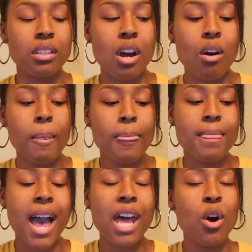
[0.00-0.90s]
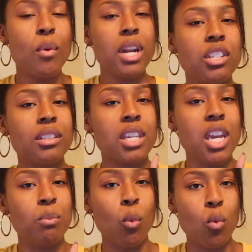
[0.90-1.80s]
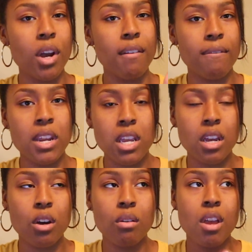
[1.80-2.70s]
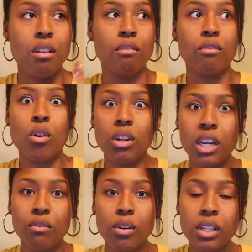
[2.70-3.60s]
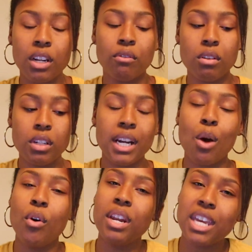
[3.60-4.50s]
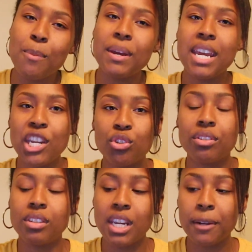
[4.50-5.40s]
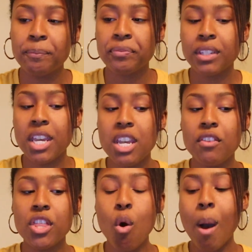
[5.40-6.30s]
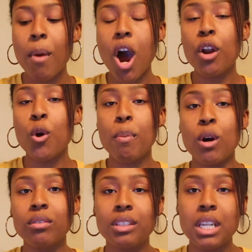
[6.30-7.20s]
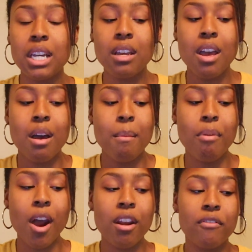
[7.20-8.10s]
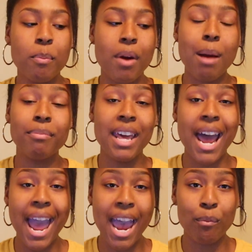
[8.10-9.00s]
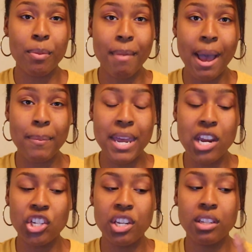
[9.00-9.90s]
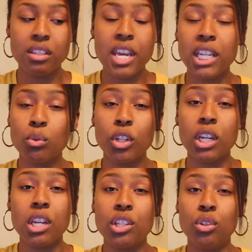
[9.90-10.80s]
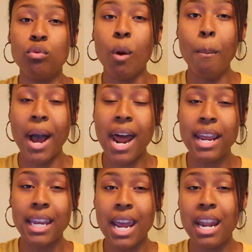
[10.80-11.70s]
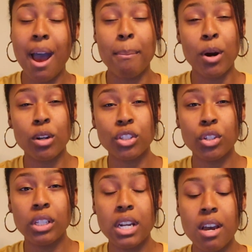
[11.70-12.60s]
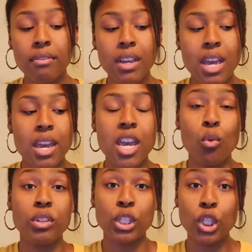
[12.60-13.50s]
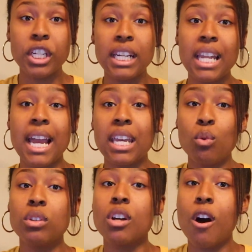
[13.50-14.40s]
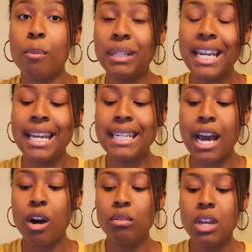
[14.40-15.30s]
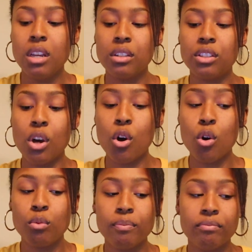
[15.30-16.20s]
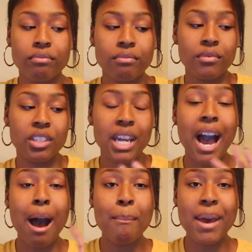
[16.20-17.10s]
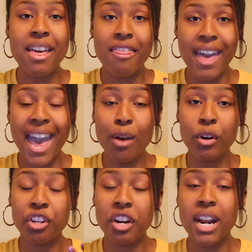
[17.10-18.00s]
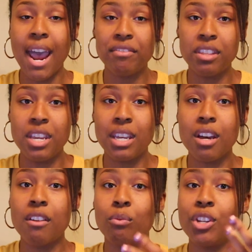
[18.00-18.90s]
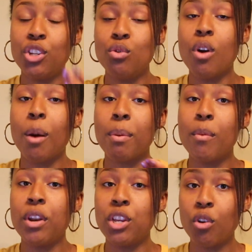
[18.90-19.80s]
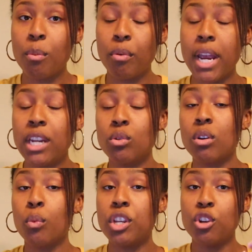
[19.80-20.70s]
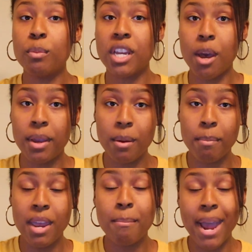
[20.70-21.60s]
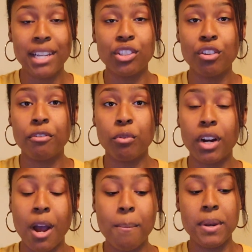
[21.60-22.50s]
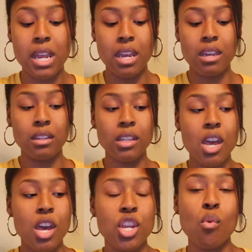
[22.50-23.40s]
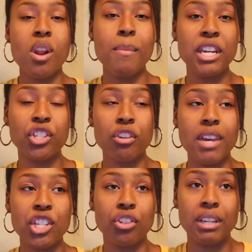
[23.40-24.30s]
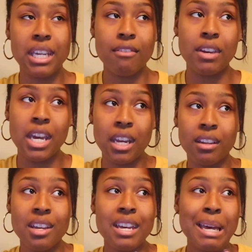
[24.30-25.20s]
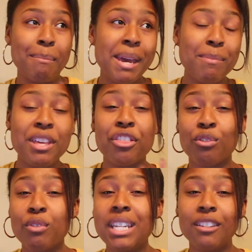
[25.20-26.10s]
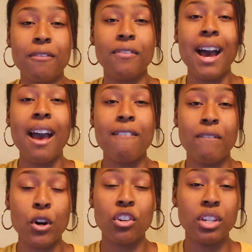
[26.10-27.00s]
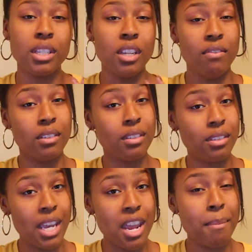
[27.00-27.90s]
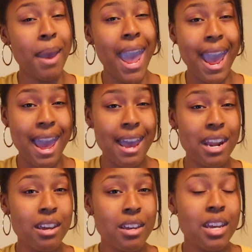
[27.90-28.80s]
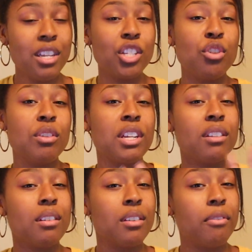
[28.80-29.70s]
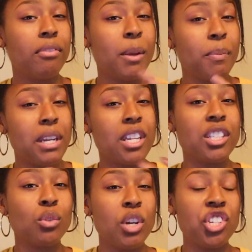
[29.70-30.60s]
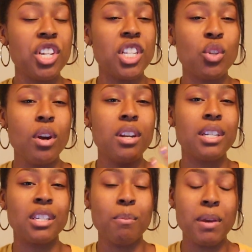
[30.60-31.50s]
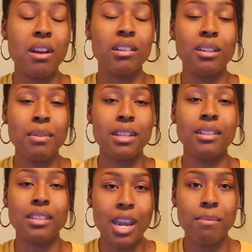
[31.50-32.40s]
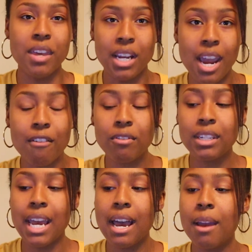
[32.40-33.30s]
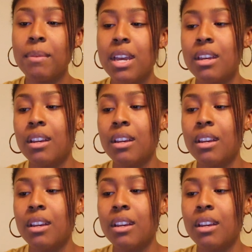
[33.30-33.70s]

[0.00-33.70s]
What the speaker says: So I don't just keep one video rolling and rolling and rolling. I want to keep it interesting. Even though I'm auto posting, part of the problem that I had with my pages, things were looking too robotic and not personal enough. It was looking like it was all planned out. So to combat that, what you're going to have to think of when you are promoting your brand or when you're becoming an ambassador for a company is you want to make sure that you're giving maybe 3 to 5 versions of the same ad so you can flip it and switch it so it doesn't appear to be the same thing every time.